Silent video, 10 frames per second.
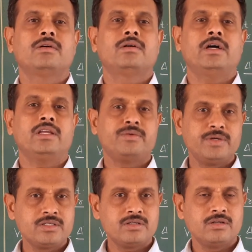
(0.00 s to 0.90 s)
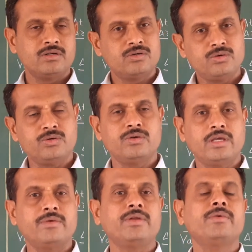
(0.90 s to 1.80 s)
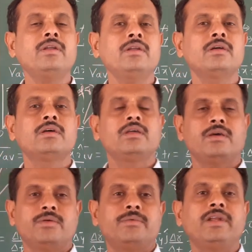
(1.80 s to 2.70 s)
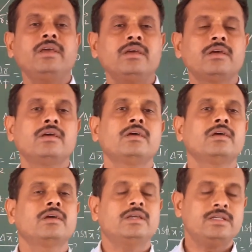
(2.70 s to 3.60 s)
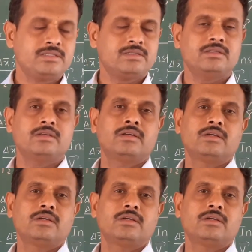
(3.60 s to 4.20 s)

I request to everybody, yes,